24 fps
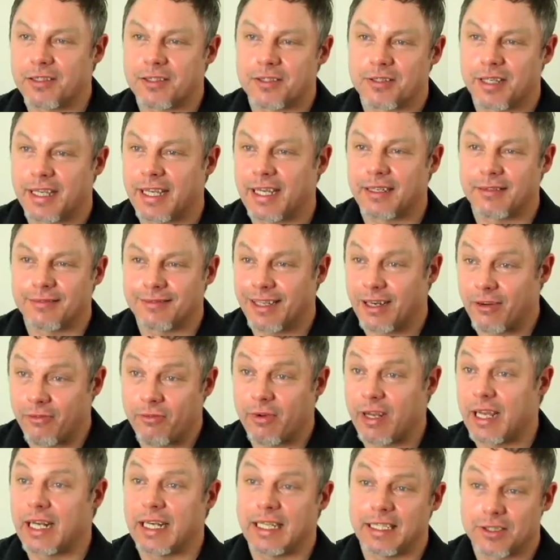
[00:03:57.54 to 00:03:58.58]
is to get a
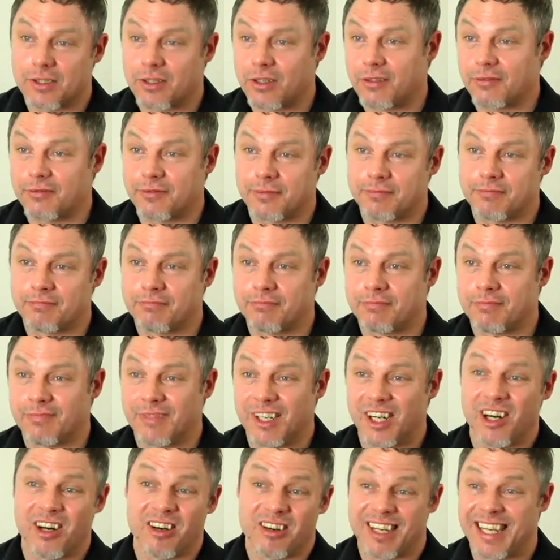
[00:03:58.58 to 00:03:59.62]
really sort of
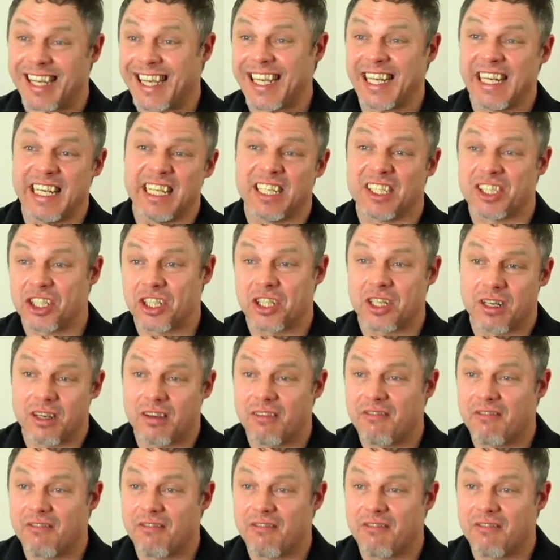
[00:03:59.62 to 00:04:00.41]
arcade-ish